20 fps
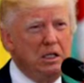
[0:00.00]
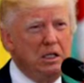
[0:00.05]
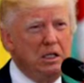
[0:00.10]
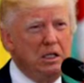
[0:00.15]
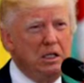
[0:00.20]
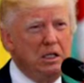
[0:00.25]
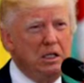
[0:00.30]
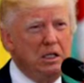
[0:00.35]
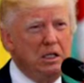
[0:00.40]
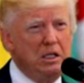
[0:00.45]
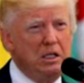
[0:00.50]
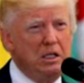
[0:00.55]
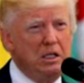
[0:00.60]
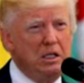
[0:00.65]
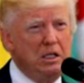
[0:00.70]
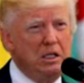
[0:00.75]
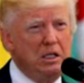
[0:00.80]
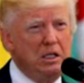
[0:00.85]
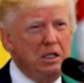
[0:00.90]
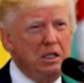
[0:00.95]

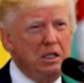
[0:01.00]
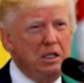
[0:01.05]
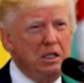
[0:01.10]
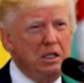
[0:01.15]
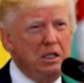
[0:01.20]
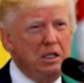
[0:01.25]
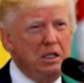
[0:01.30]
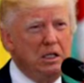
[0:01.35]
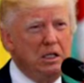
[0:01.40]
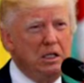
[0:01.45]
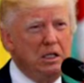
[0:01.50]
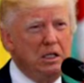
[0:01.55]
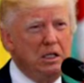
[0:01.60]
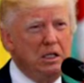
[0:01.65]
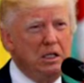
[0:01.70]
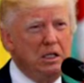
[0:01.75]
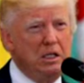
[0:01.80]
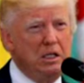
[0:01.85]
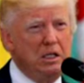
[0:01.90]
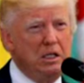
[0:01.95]

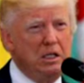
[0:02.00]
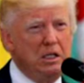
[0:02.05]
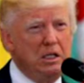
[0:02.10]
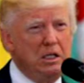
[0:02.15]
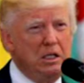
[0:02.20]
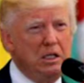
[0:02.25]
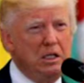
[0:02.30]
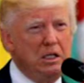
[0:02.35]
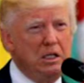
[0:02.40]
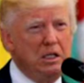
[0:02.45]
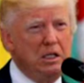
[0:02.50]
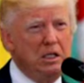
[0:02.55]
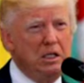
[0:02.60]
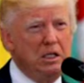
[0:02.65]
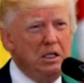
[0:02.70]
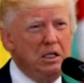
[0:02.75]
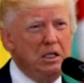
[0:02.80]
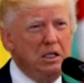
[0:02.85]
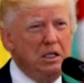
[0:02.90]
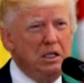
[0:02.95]

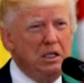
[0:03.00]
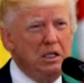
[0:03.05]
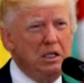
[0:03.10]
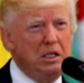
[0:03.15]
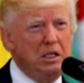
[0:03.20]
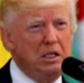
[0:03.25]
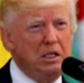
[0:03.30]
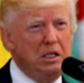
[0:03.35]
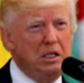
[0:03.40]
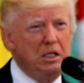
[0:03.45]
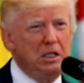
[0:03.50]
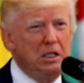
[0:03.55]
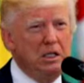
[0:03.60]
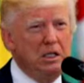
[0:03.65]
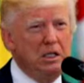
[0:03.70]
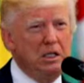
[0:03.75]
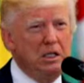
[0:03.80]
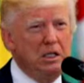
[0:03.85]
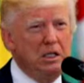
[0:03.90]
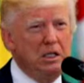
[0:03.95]

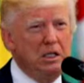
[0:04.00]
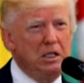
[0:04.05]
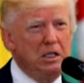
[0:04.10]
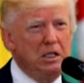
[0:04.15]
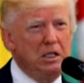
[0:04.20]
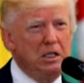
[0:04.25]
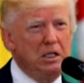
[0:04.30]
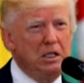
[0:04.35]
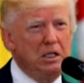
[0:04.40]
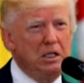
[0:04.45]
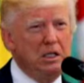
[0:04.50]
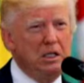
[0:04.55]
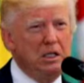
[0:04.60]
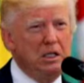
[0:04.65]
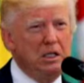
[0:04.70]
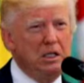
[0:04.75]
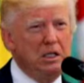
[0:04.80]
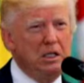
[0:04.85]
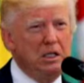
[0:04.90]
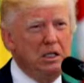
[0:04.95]

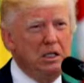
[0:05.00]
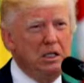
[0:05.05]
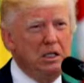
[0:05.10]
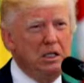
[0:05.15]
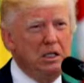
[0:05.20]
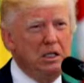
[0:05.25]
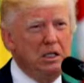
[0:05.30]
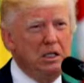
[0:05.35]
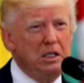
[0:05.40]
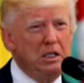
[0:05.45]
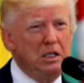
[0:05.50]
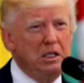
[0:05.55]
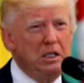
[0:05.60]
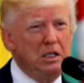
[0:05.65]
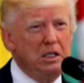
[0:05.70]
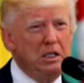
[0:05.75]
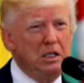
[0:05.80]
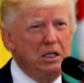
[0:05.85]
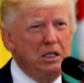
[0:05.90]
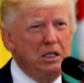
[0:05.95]

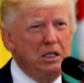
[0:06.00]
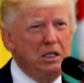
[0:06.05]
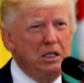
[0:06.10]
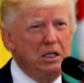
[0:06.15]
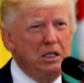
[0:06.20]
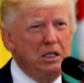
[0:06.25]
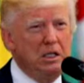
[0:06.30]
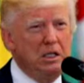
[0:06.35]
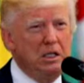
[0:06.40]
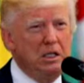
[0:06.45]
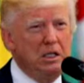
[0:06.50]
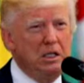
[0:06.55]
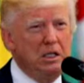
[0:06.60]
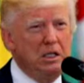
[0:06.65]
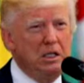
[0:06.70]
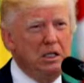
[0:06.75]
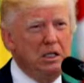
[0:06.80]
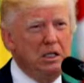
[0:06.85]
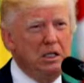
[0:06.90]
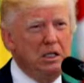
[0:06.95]

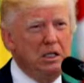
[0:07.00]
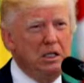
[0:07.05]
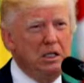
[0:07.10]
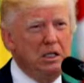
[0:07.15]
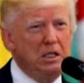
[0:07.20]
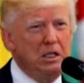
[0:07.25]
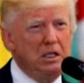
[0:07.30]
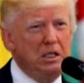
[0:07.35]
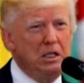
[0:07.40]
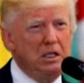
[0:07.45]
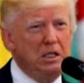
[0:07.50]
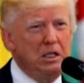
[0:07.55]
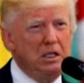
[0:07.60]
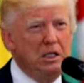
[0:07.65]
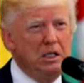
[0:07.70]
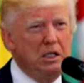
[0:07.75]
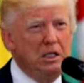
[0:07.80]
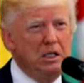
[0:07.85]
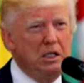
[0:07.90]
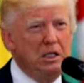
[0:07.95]
This is a still picture; no speech is visible.